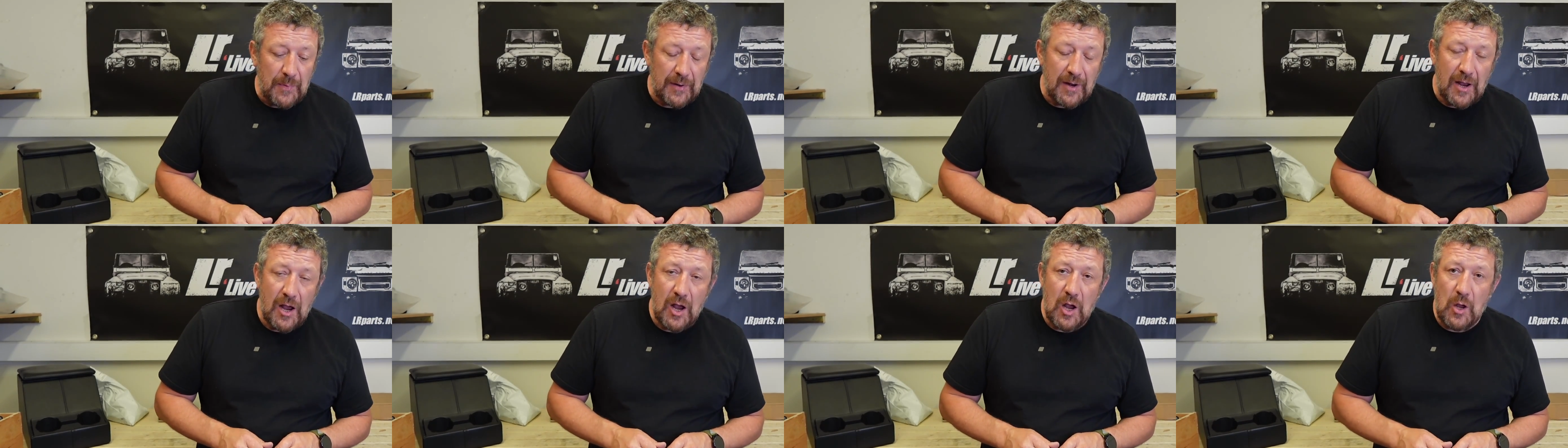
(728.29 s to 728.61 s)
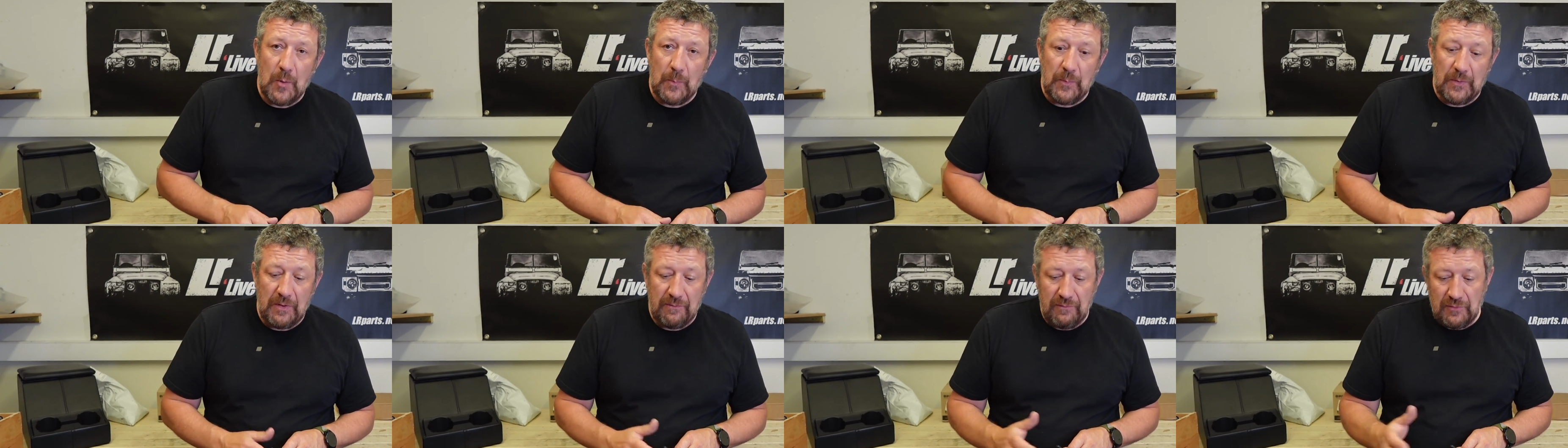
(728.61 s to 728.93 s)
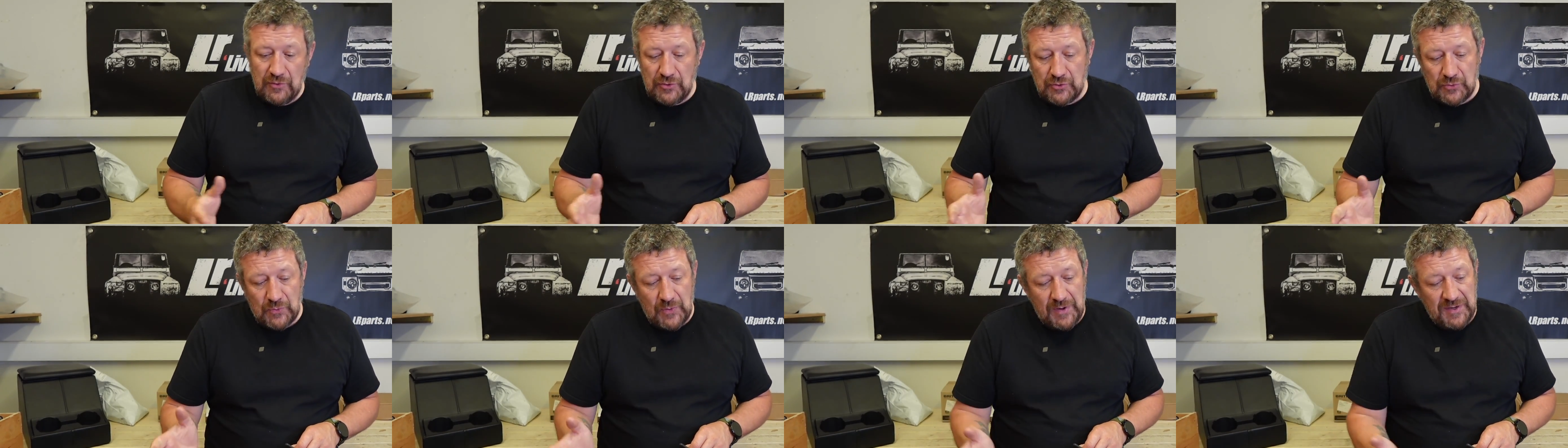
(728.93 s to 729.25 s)
but I hope you've
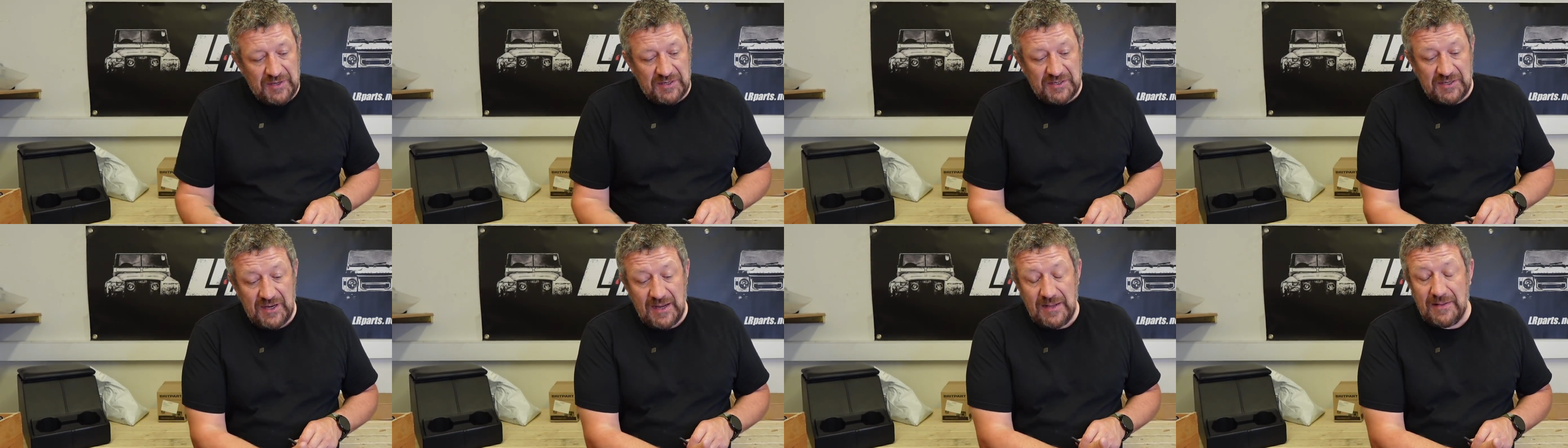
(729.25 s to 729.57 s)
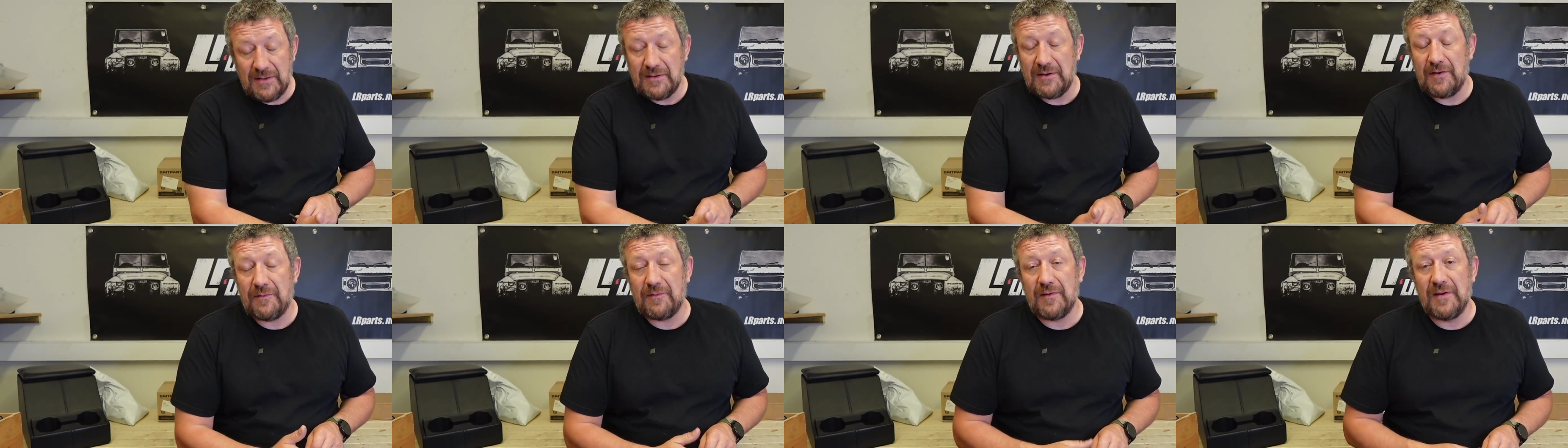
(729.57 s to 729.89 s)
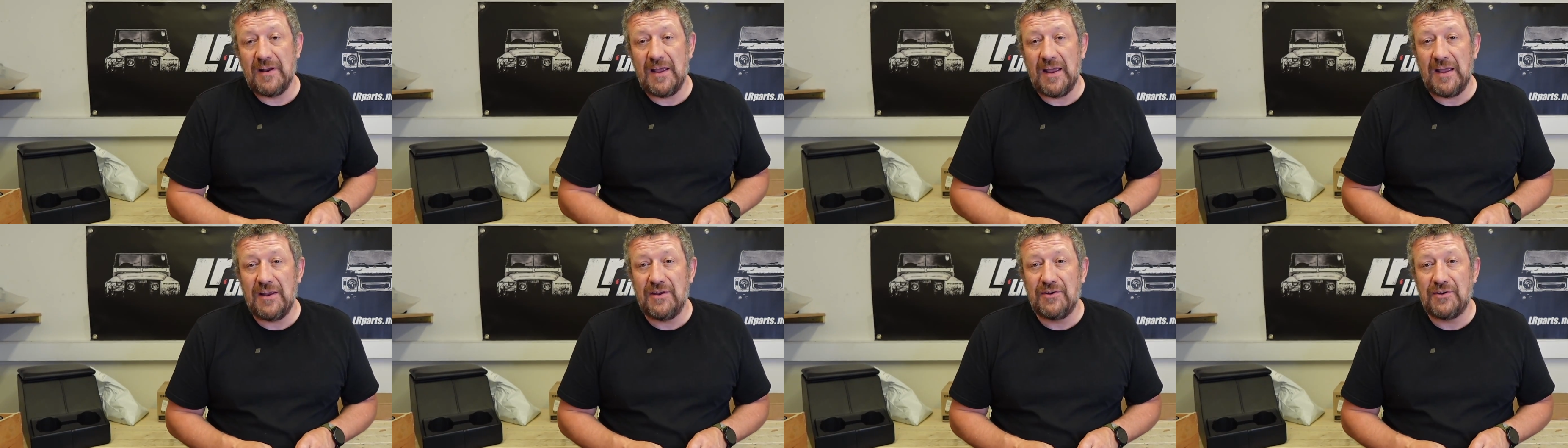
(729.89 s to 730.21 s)
enjoyed seeing the
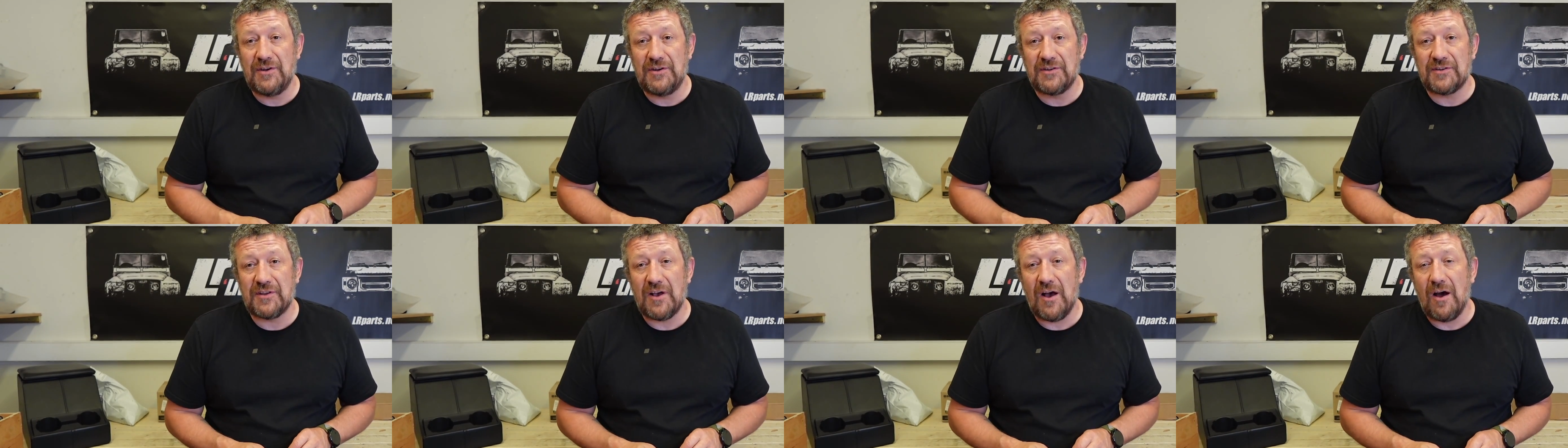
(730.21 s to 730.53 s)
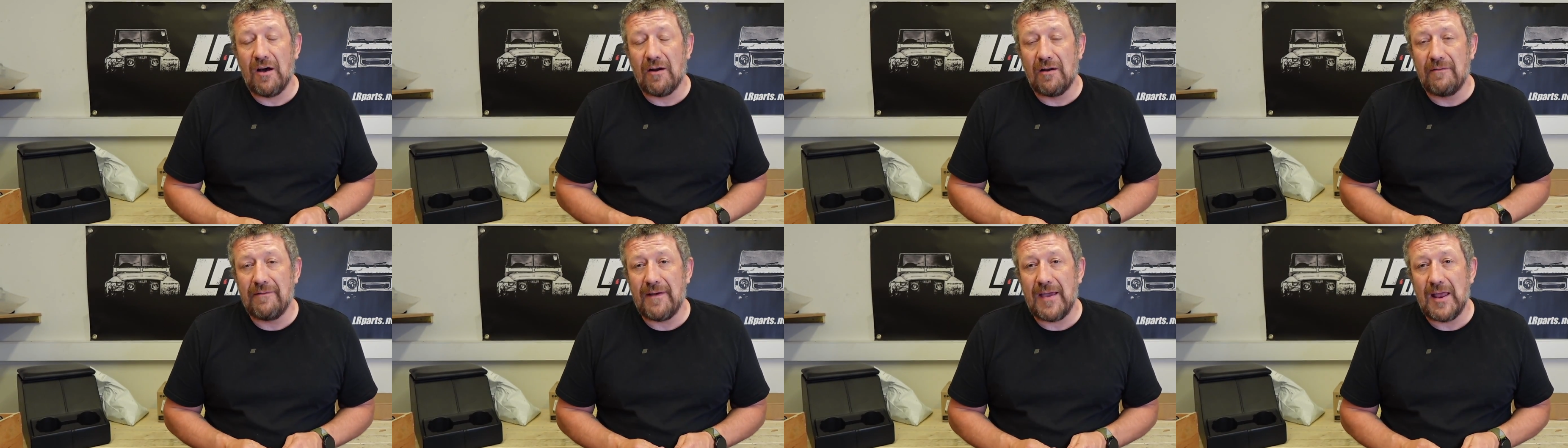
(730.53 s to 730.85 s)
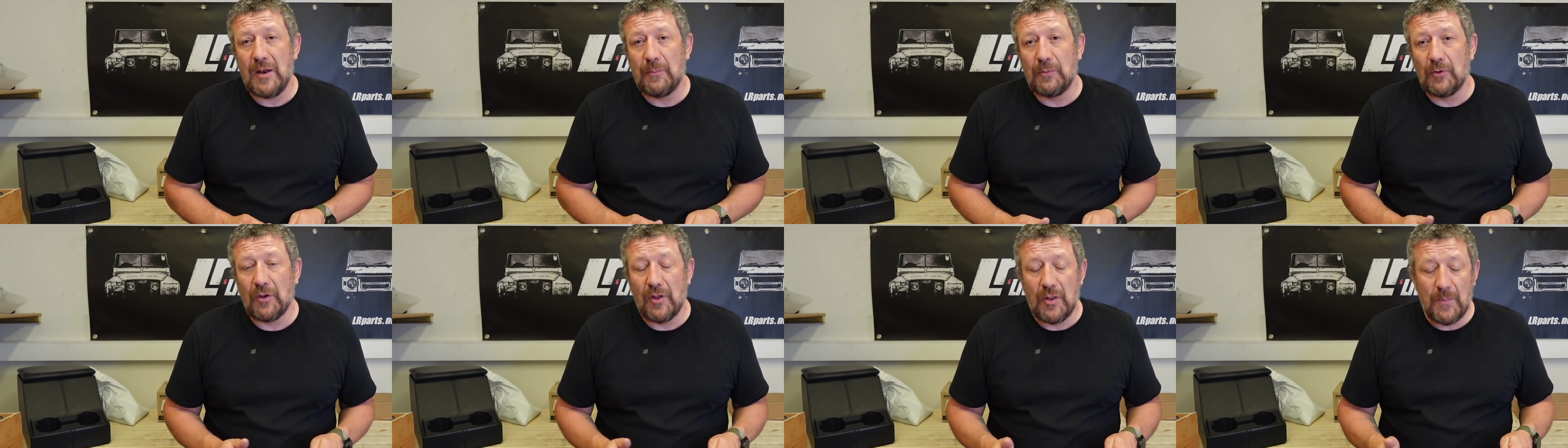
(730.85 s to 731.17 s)
different hinges that are
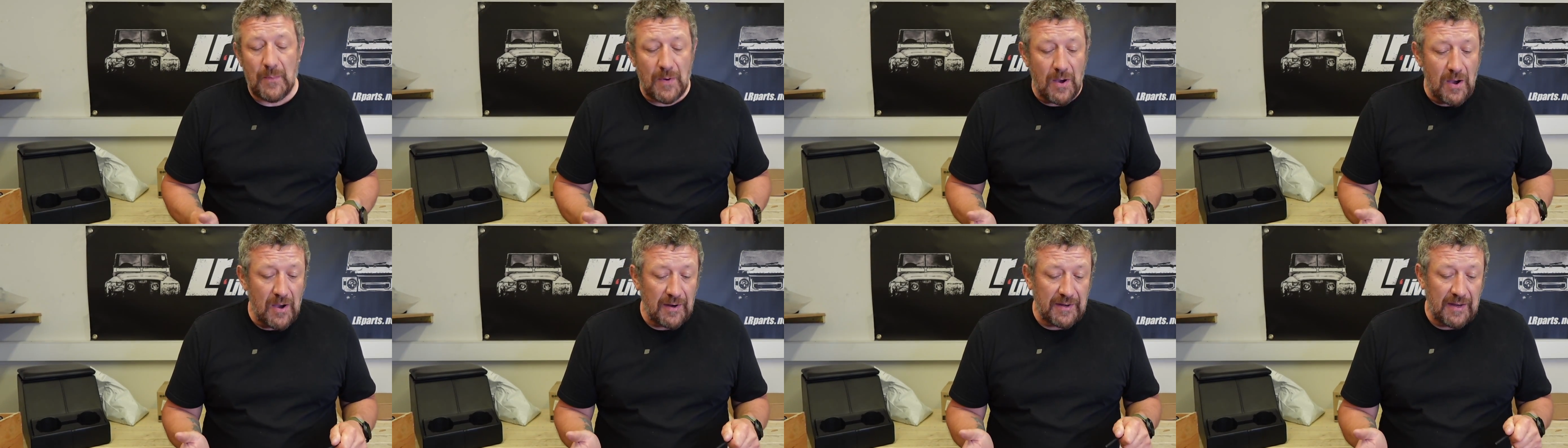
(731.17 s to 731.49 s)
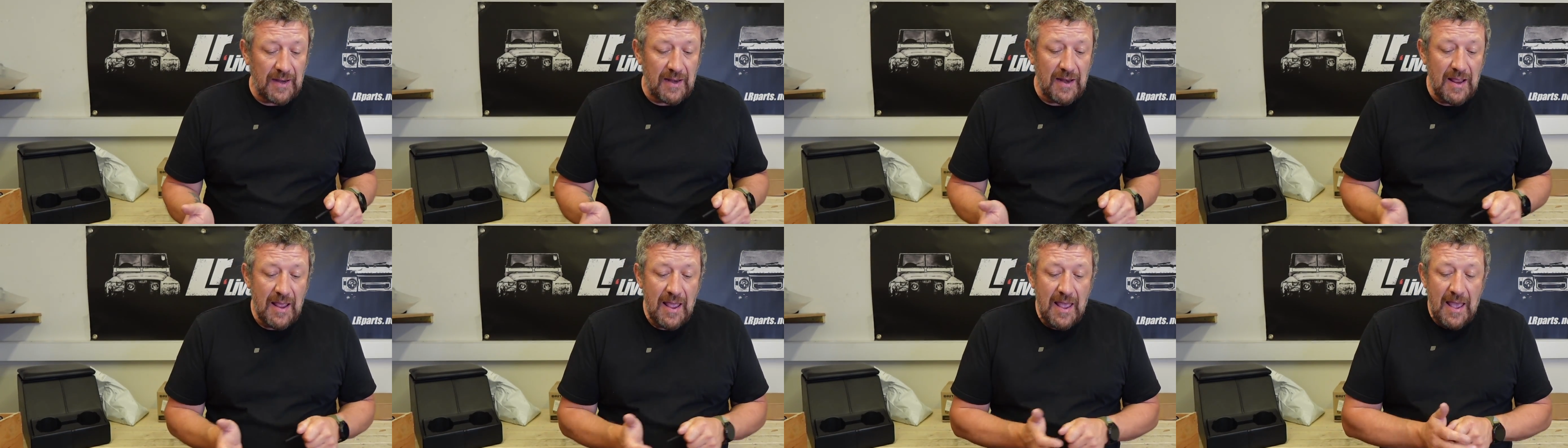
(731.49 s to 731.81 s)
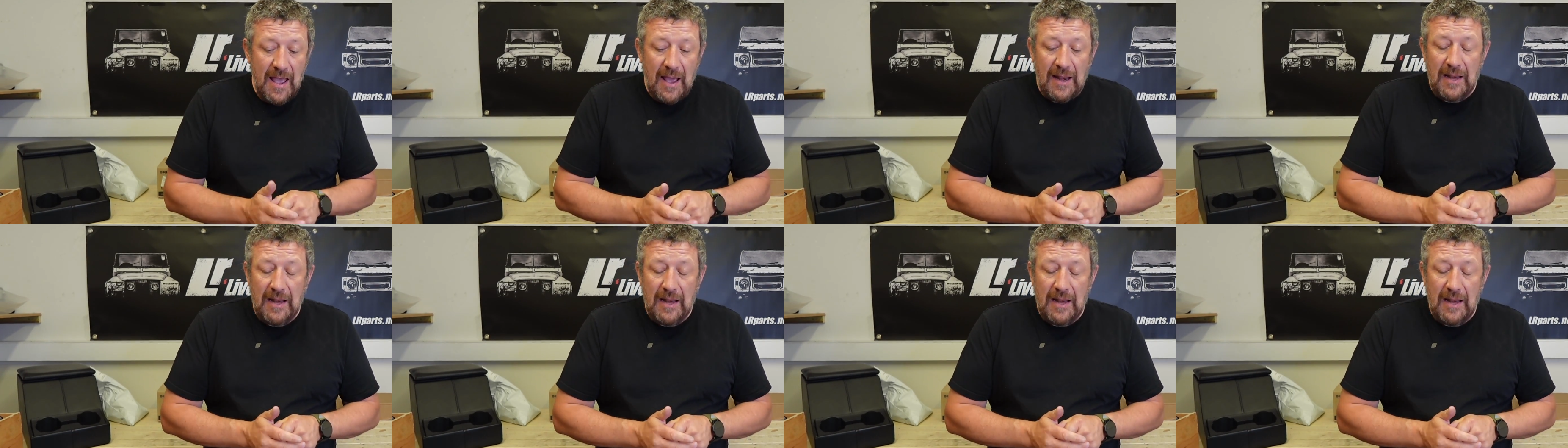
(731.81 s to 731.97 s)
available on the market.